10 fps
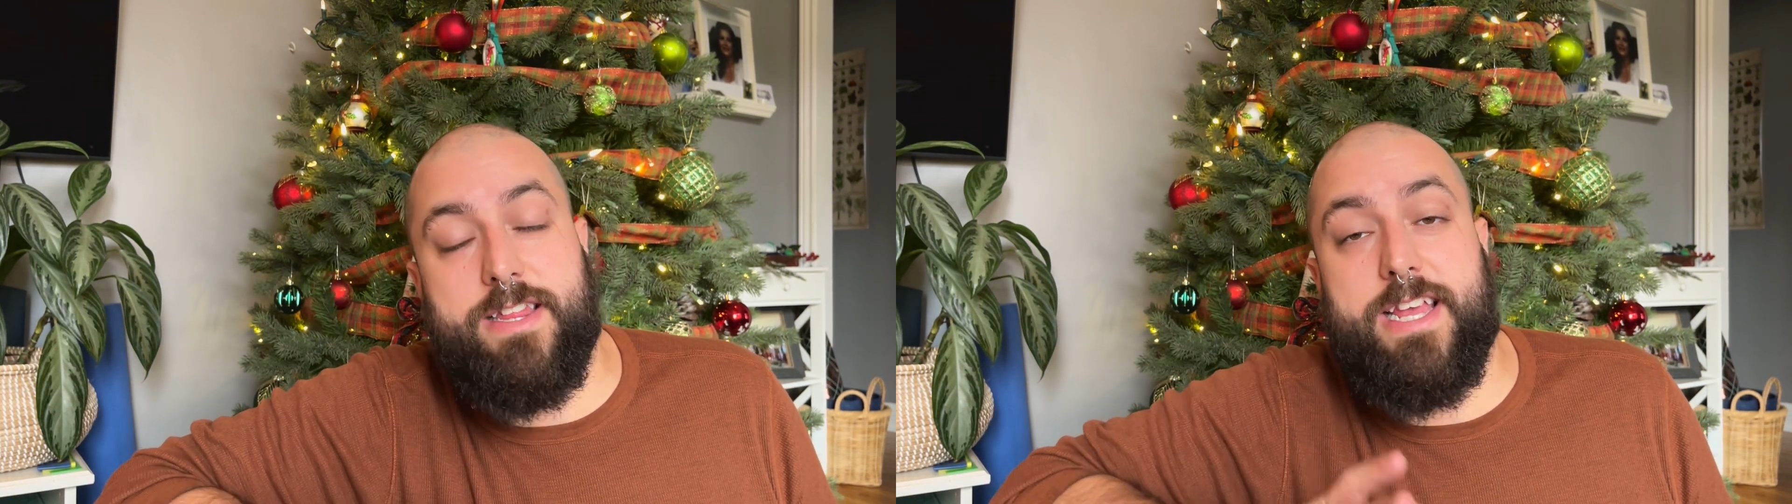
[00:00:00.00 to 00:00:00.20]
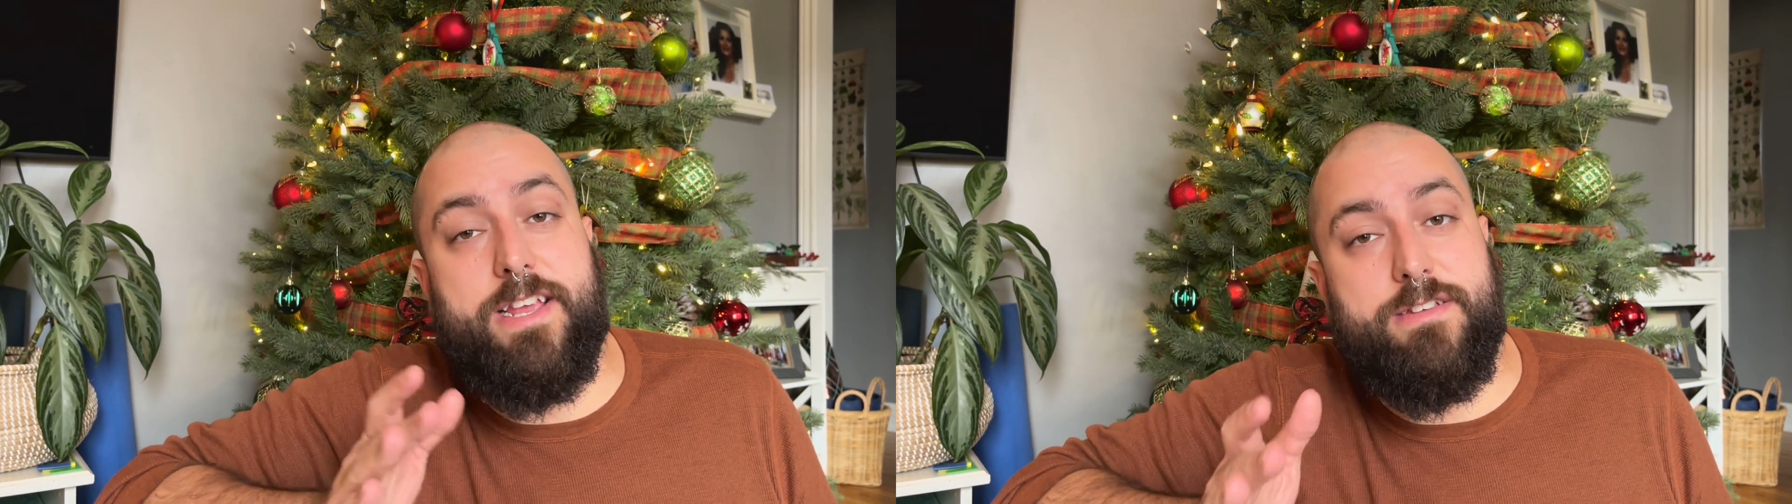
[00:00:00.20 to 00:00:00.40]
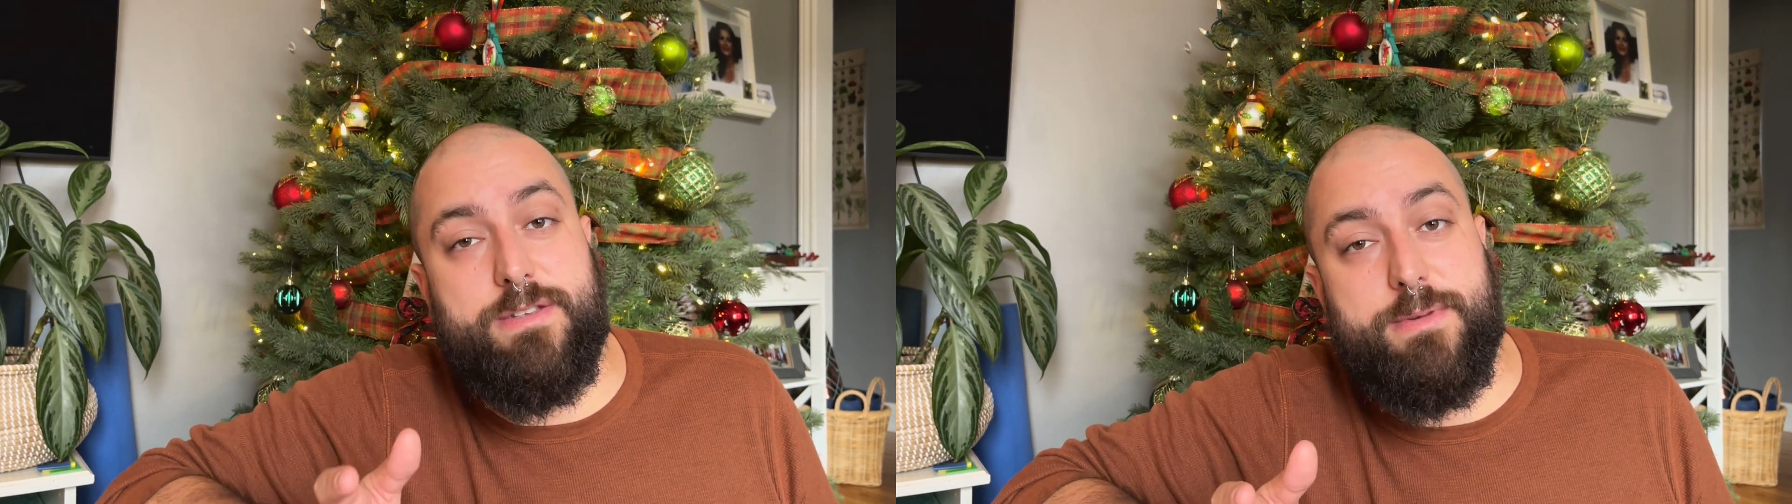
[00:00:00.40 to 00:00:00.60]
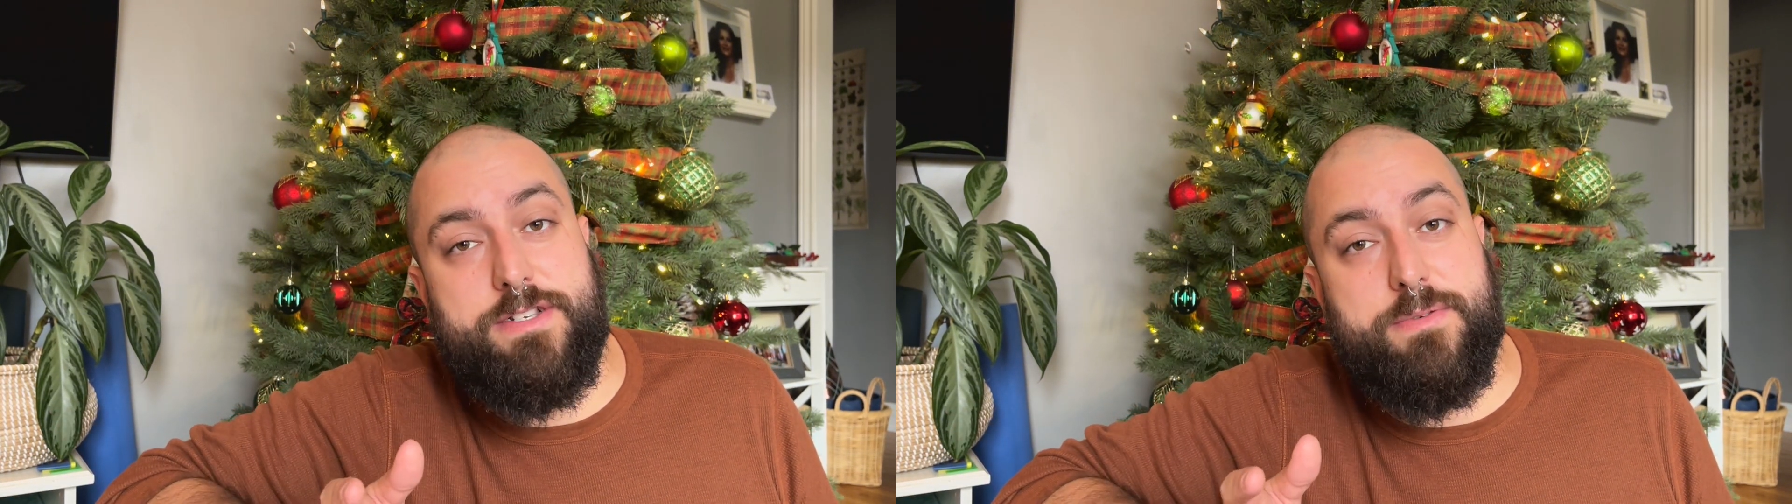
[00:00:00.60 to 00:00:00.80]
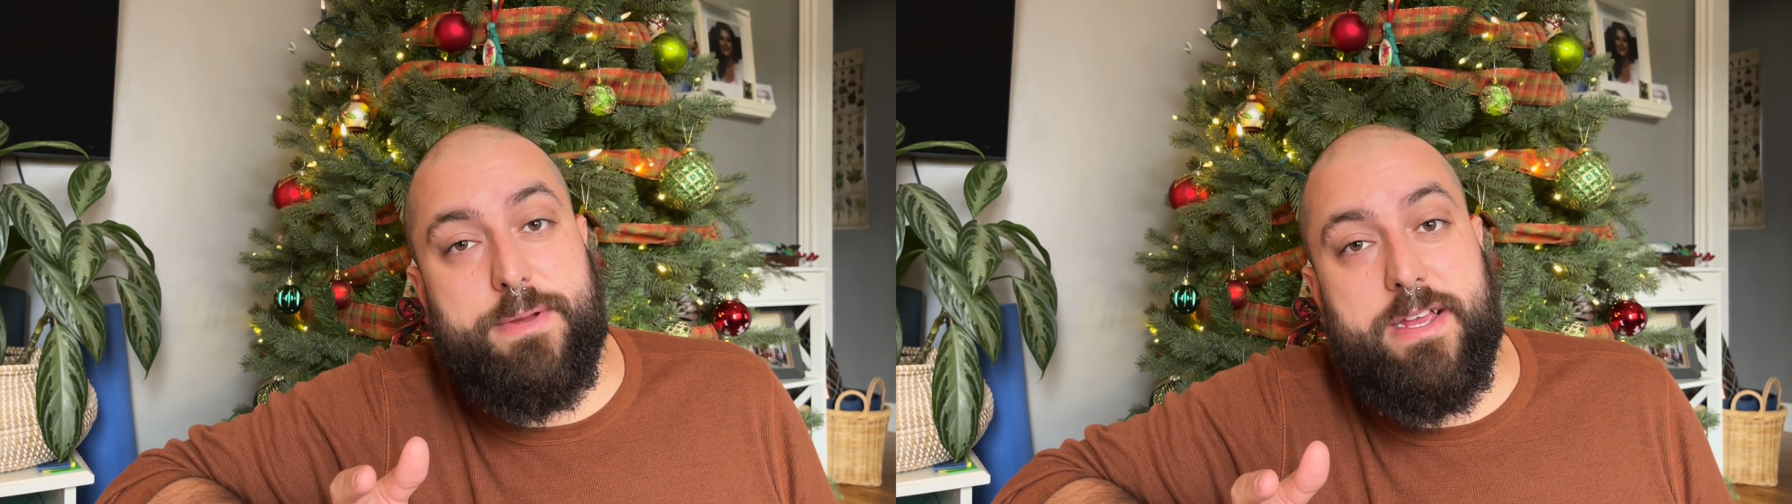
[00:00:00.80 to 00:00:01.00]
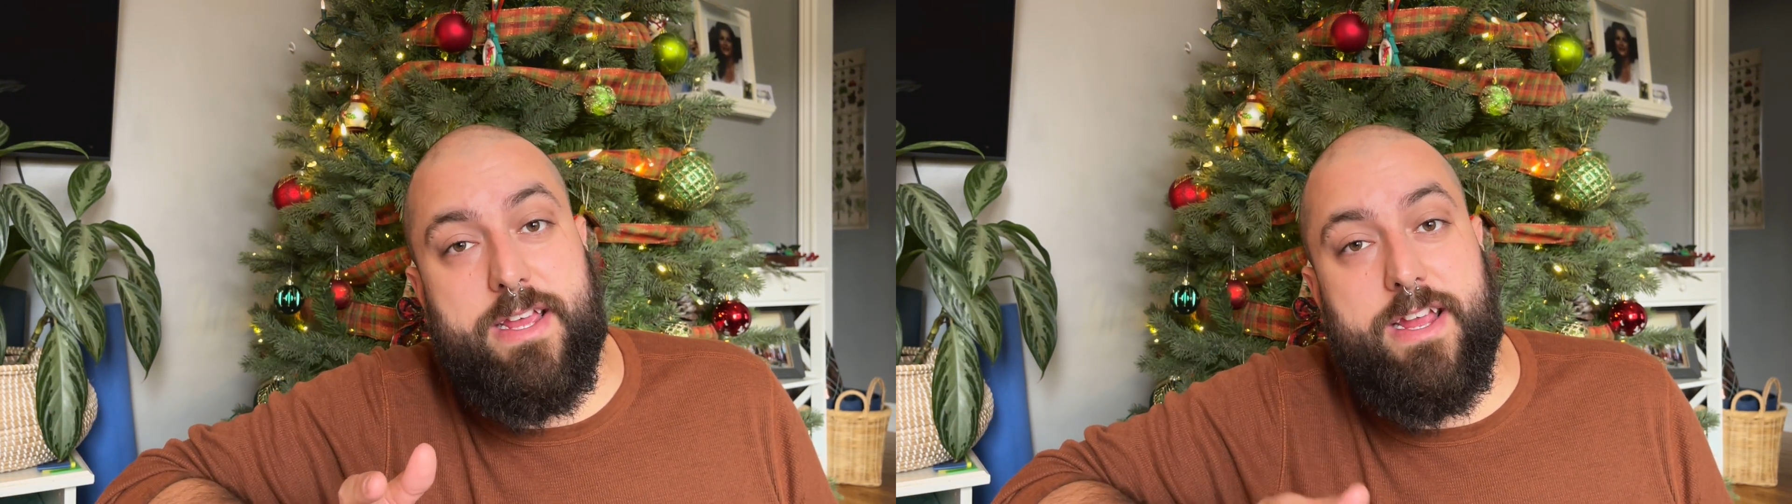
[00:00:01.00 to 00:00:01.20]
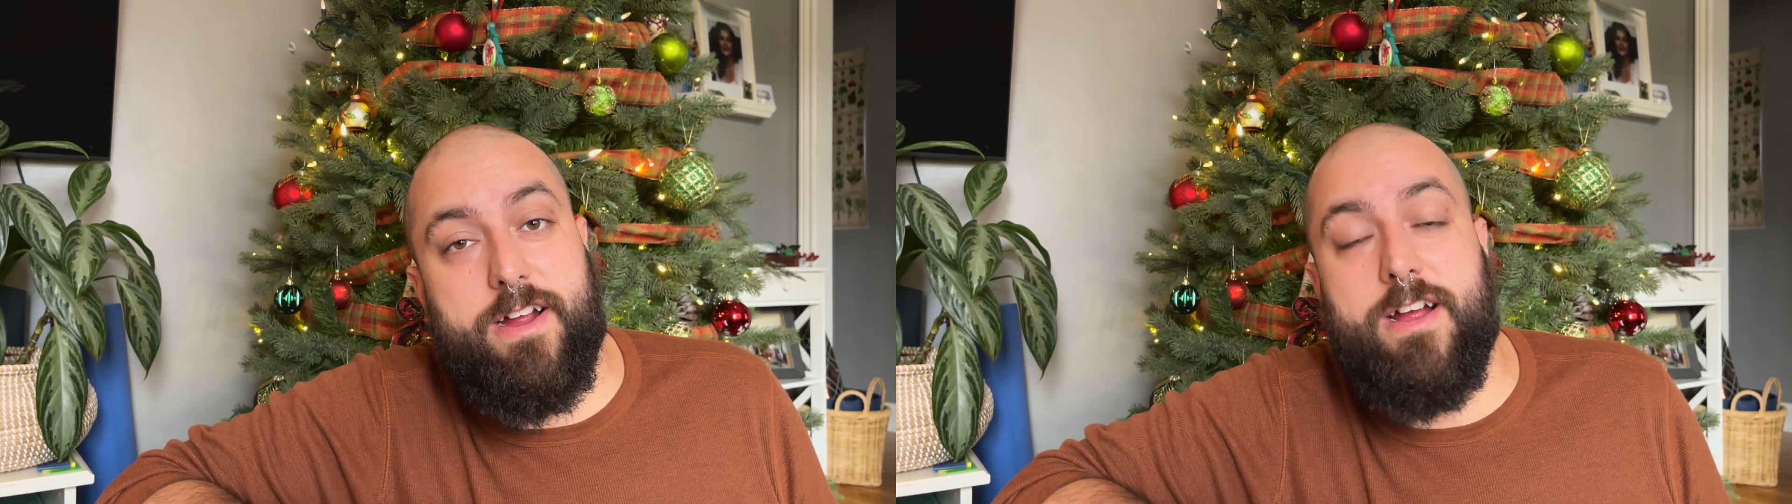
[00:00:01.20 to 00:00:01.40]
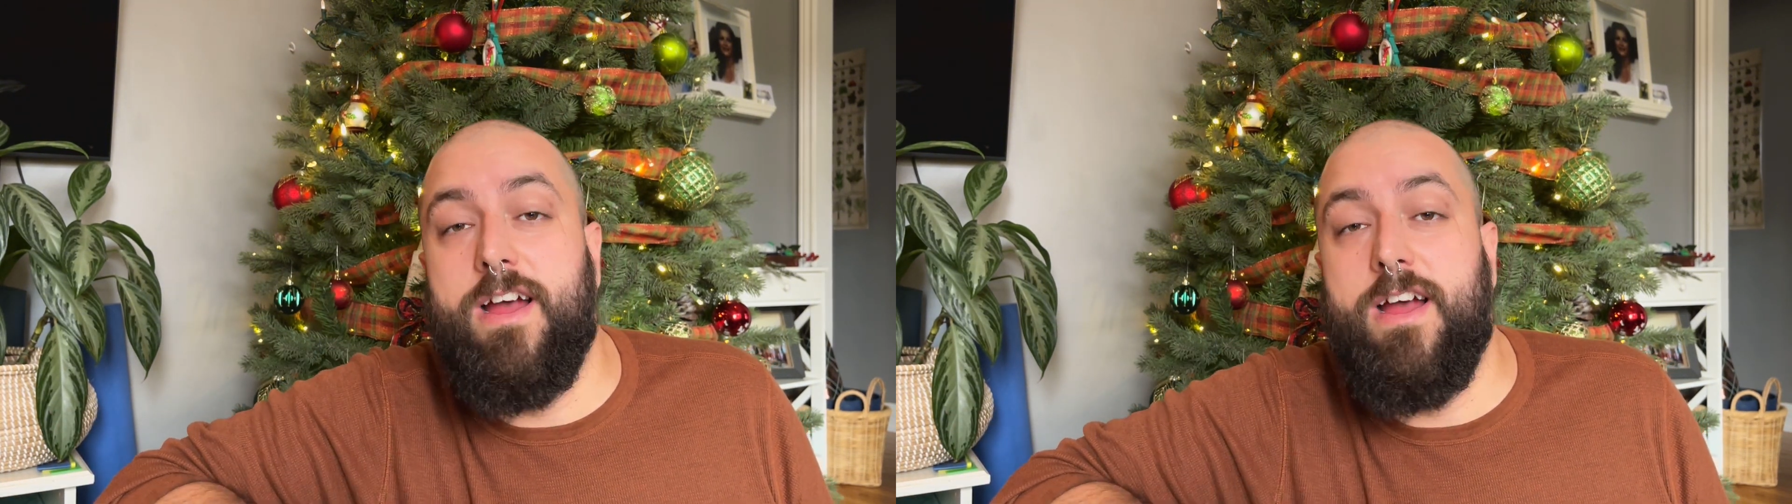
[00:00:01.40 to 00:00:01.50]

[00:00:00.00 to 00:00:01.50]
Thank you so much for being here.